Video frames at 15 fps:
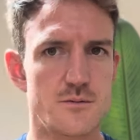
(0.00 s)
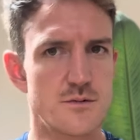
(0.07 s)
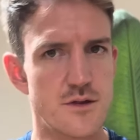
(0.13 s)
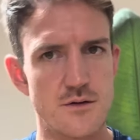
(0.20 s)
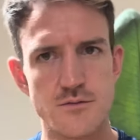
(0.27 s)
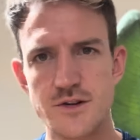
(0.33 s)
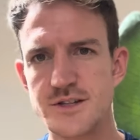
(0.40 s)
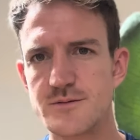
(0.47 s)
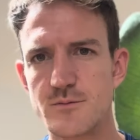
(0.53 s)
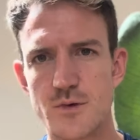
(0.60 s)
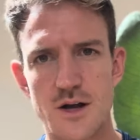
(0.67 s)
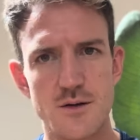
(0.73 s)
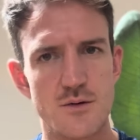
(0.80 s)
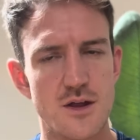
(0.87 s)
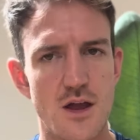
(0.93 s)
The reason
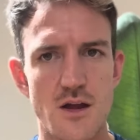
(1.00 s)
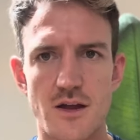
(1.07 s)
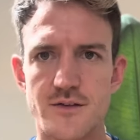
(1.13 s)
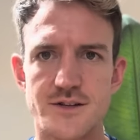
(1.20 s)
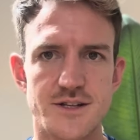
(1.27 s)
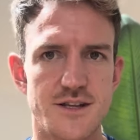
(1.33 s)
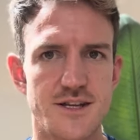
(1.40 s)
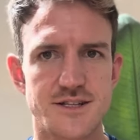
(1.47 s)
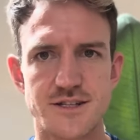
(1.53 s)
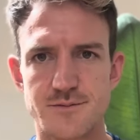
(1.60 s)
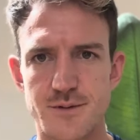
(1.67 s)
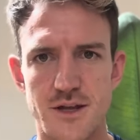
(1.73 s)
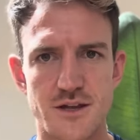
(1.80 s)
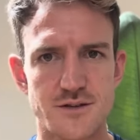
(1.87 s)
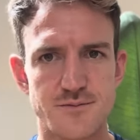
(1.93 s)
why we're going into this is
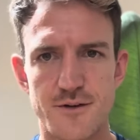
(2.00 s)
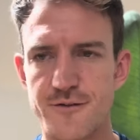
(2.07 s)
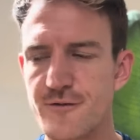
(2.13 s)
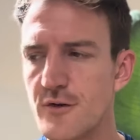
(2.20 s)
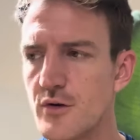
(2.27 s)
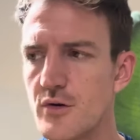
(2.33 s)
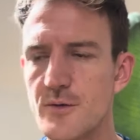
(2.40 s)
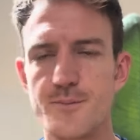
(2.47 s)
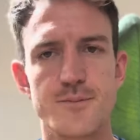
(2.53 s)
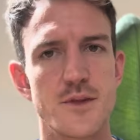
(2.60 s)
because before